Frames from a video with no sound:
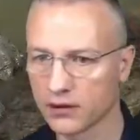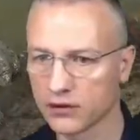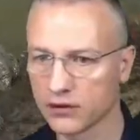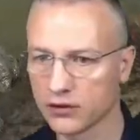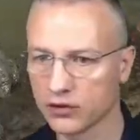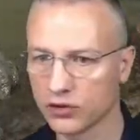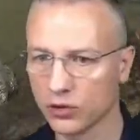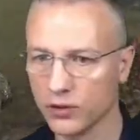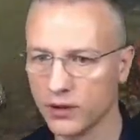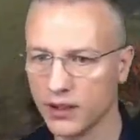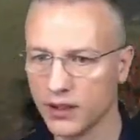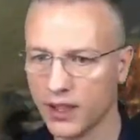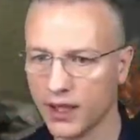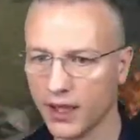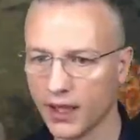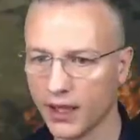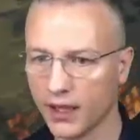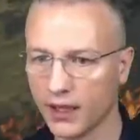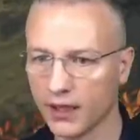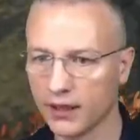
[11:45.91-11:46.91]
So we
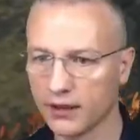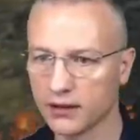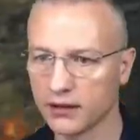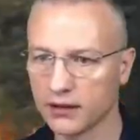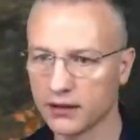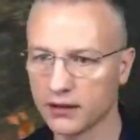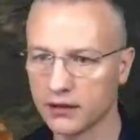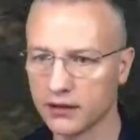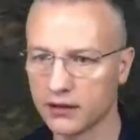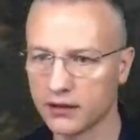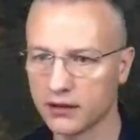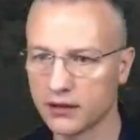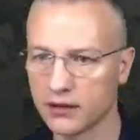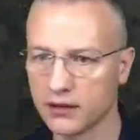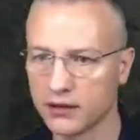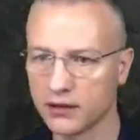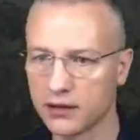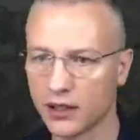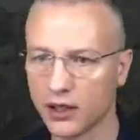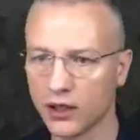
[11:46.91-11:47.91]
head
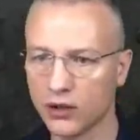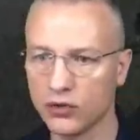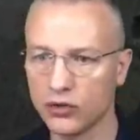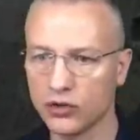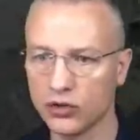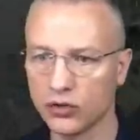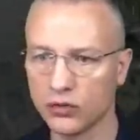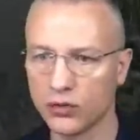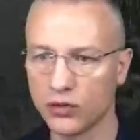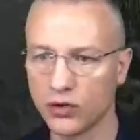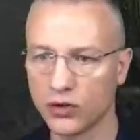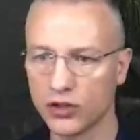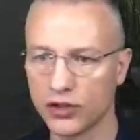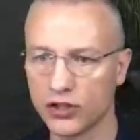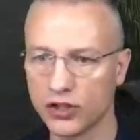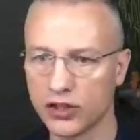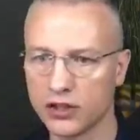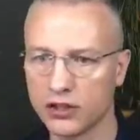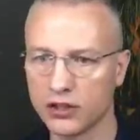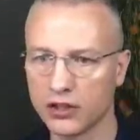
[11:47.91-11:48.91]
down towards
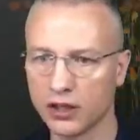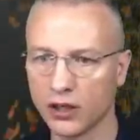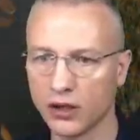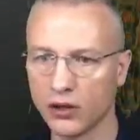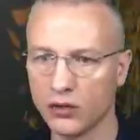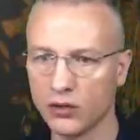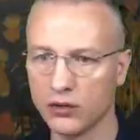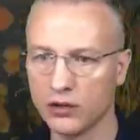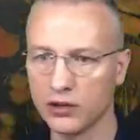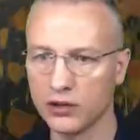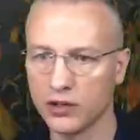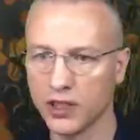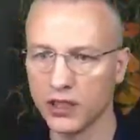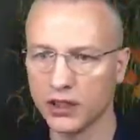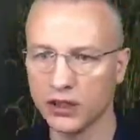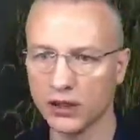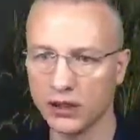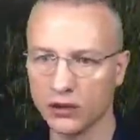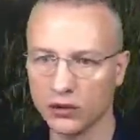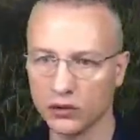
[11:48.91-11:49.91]
the town, take
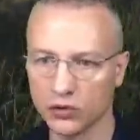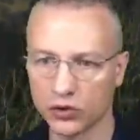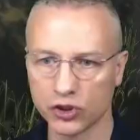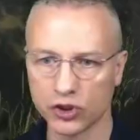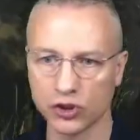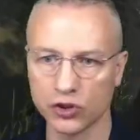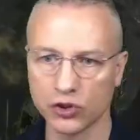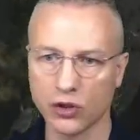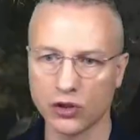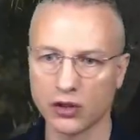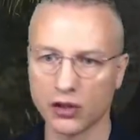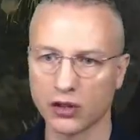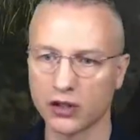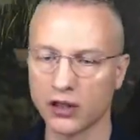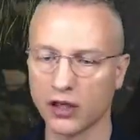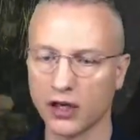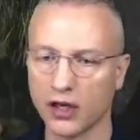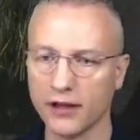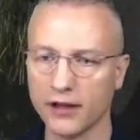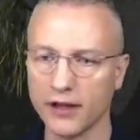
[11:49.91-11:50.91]
the little
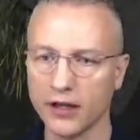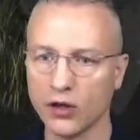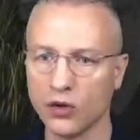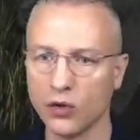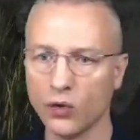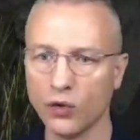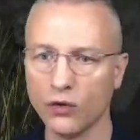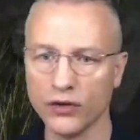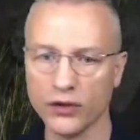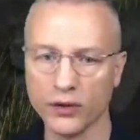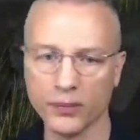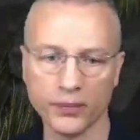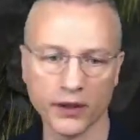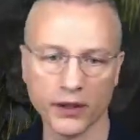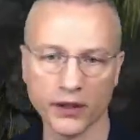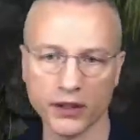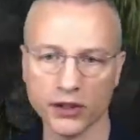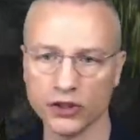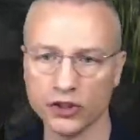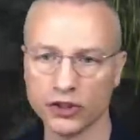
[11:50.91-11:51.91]
shortcut and then up over the
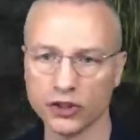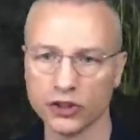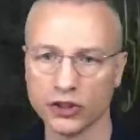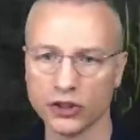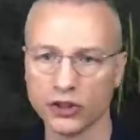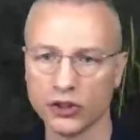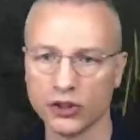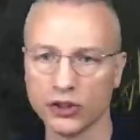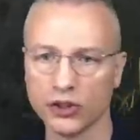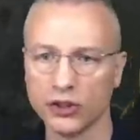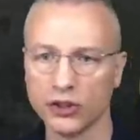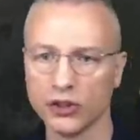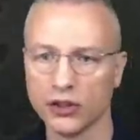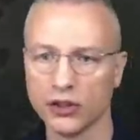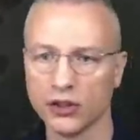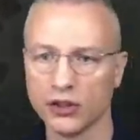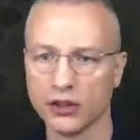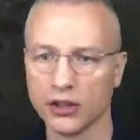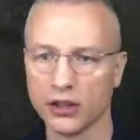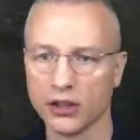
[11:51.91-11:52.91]
bridge.
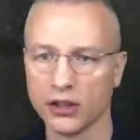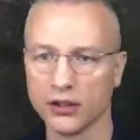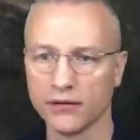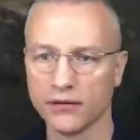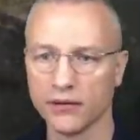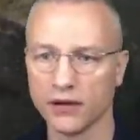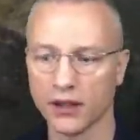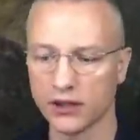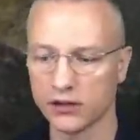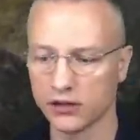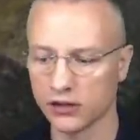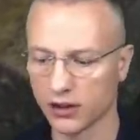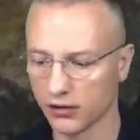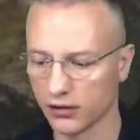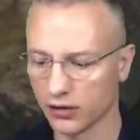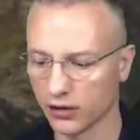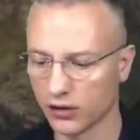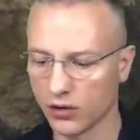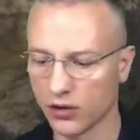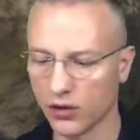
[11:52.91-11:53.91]
As I
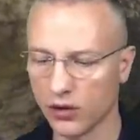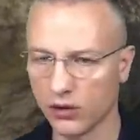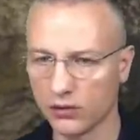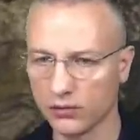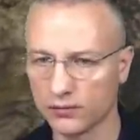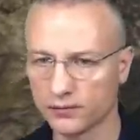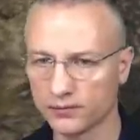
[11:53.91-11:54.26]
recall.